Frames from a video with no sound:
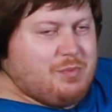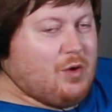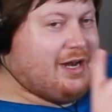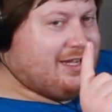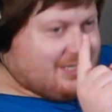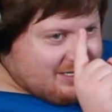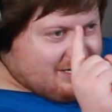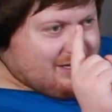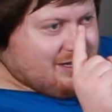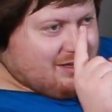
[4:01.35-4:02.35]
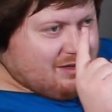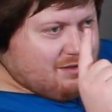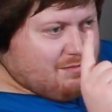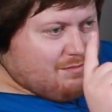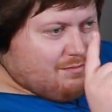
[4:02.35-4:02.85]
Point is,
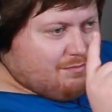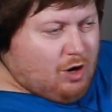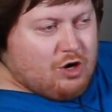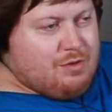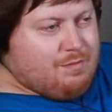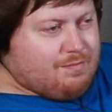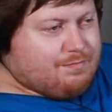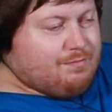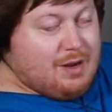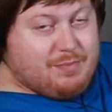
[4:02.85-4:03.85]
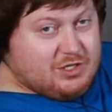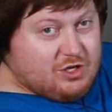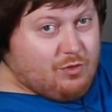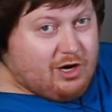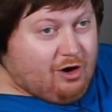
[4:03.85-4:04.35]
Martin might be
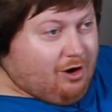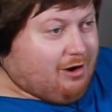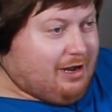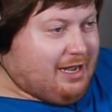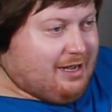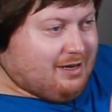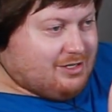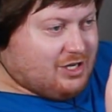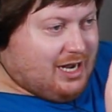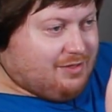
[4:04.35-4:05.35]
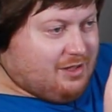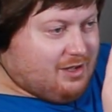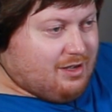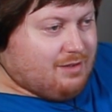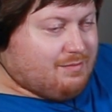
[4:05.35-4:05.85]
suing her, and she got
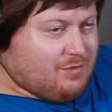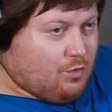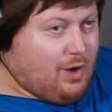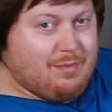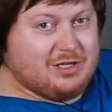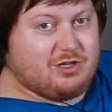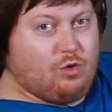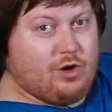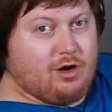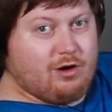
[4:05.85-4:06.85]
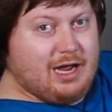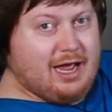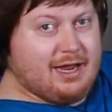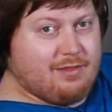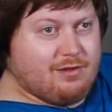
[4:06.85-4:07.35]
the rapist lawyer
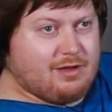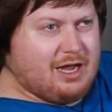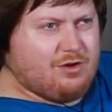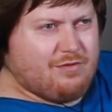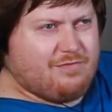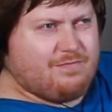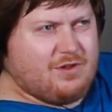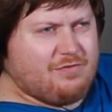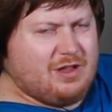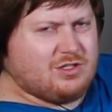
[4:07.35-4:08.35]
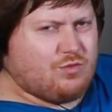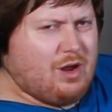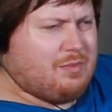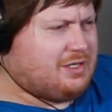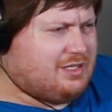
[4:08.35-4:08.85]
guy, the guy who defends
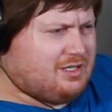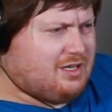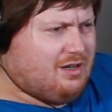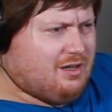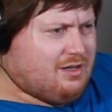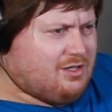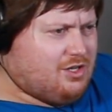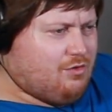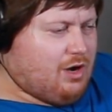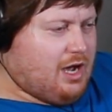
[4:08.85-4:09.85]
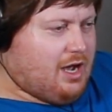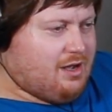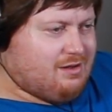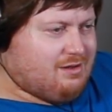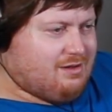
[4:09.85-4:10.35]
rapists,
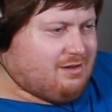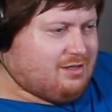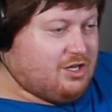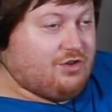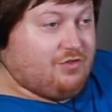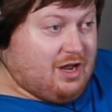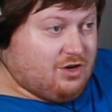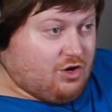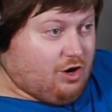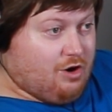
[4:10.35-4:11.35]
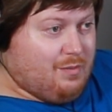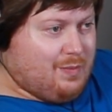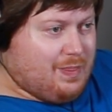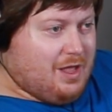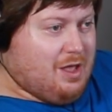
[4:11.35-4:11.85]
to defend her,